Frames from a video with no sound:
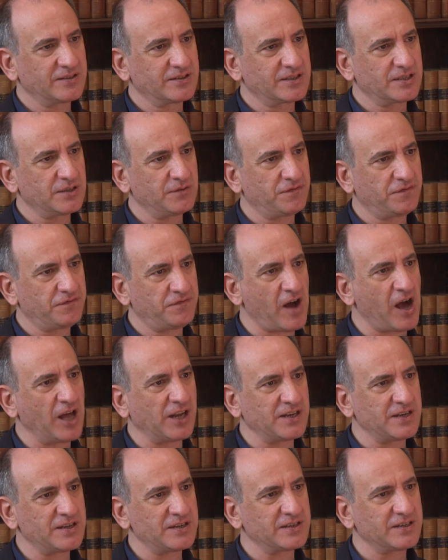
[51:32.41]
to
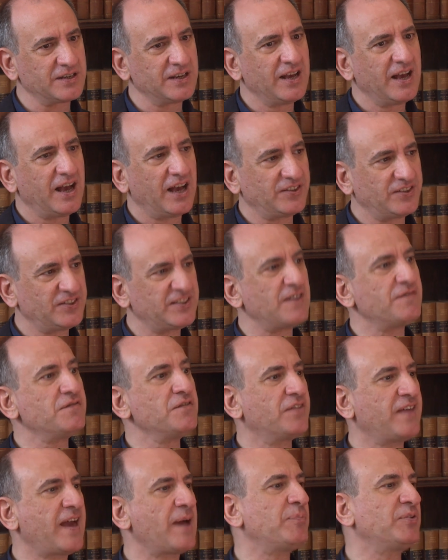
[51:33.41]
fund a
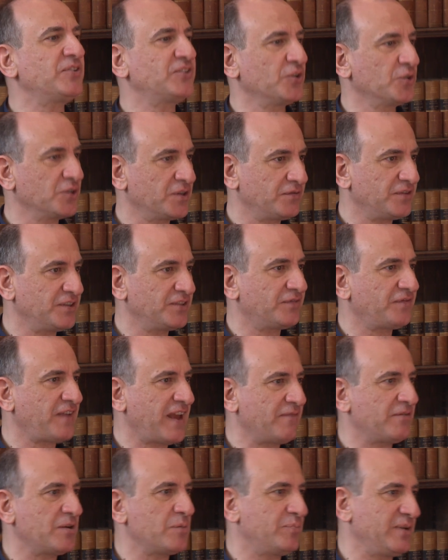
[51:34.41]
seventh episode of his
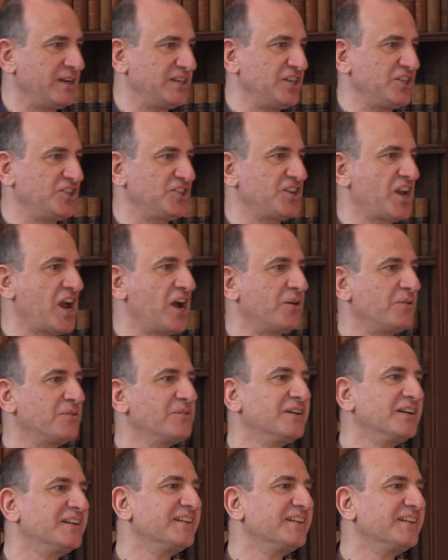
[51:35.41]
favourite British show.